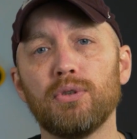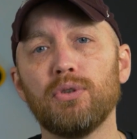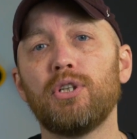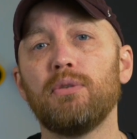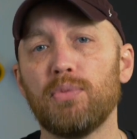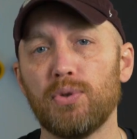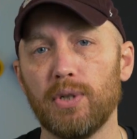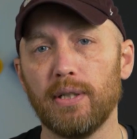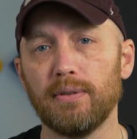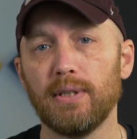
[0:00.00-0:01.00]
to learn
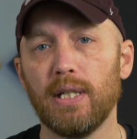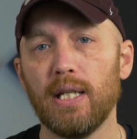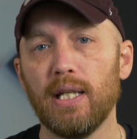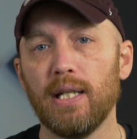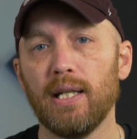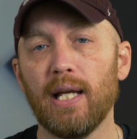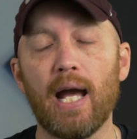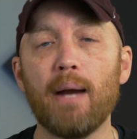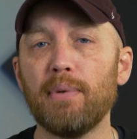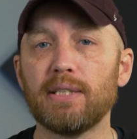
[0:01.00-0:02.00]
more.
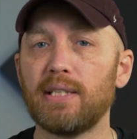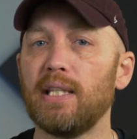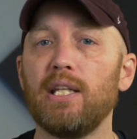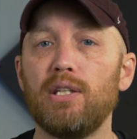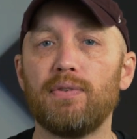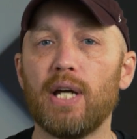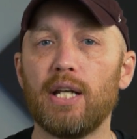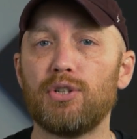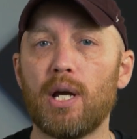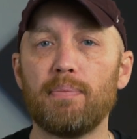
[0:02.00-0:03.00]
I'm not saying that you've got
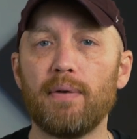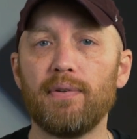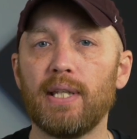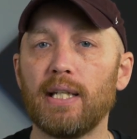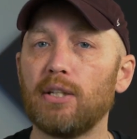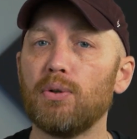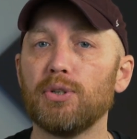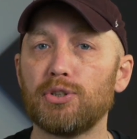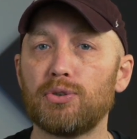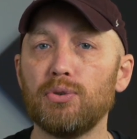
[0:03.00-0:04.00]
to drop everything and go
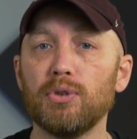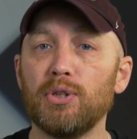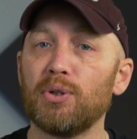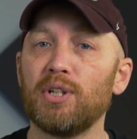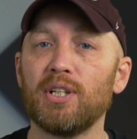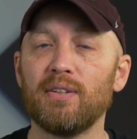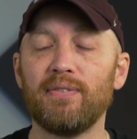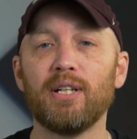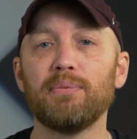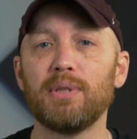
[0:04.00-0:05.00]
to school in order to
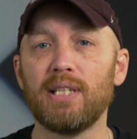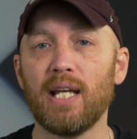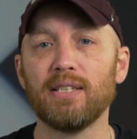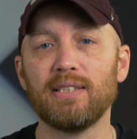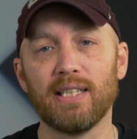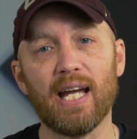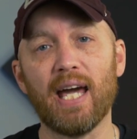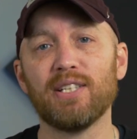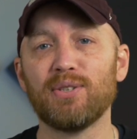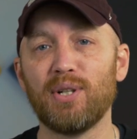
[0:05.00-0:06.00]
develop the talents that
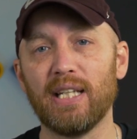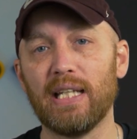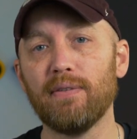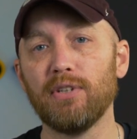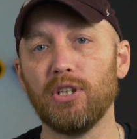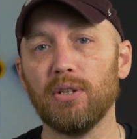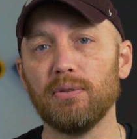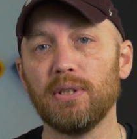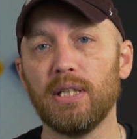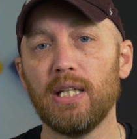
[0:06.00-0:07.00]
God has already given you,
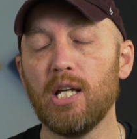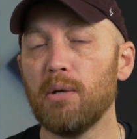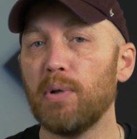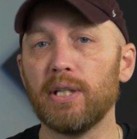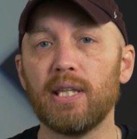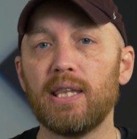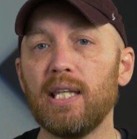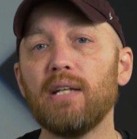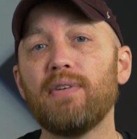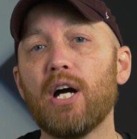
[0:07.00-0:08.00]
but
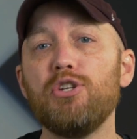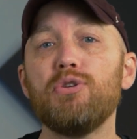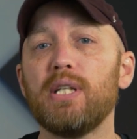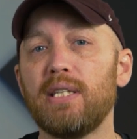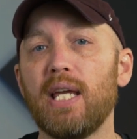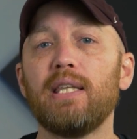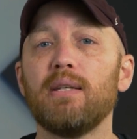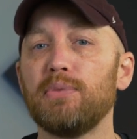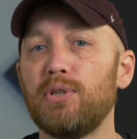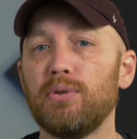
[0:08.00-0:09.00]
think of how you can take
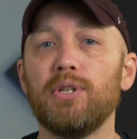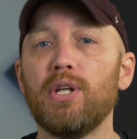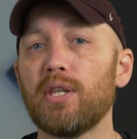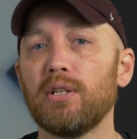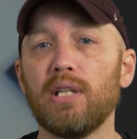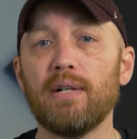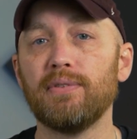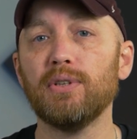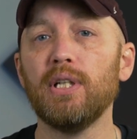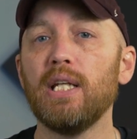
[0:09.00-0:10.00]
them to another
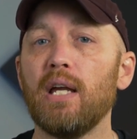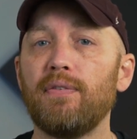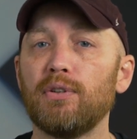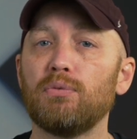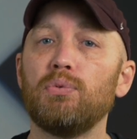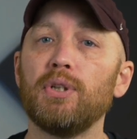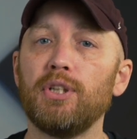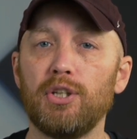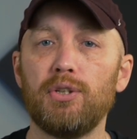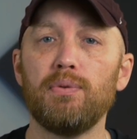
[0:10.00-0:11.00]
level if you're
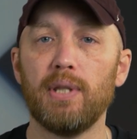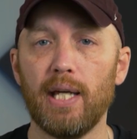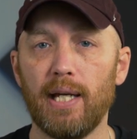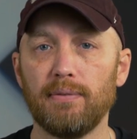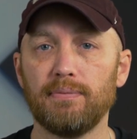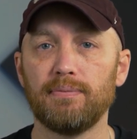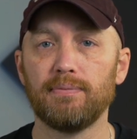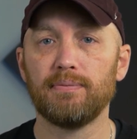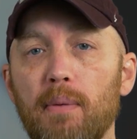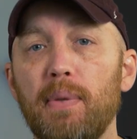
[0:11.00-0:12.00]
willing to do
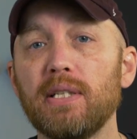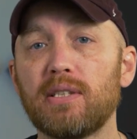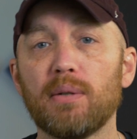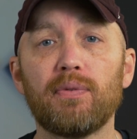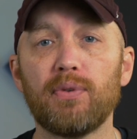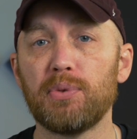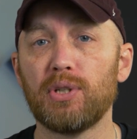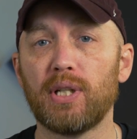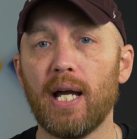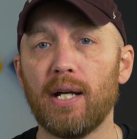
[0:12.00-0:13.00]
that. Being someone from
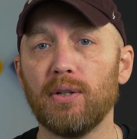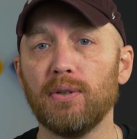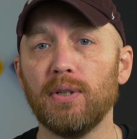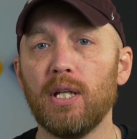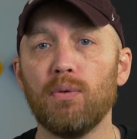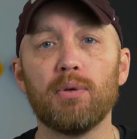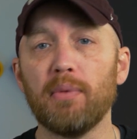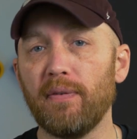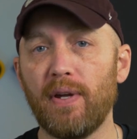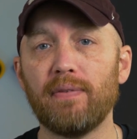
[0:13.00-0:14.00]
Chicago, one of
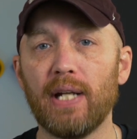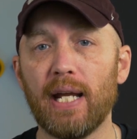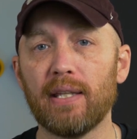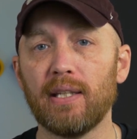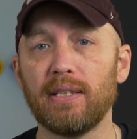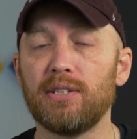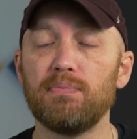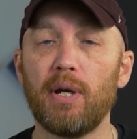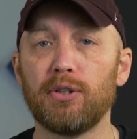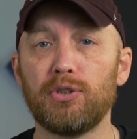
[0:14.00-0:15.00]
my favorite athletes is
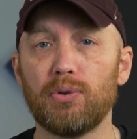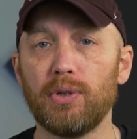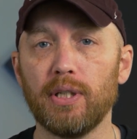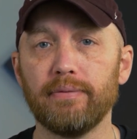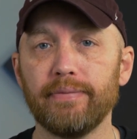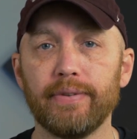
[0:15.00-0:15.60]
Michael Jordan,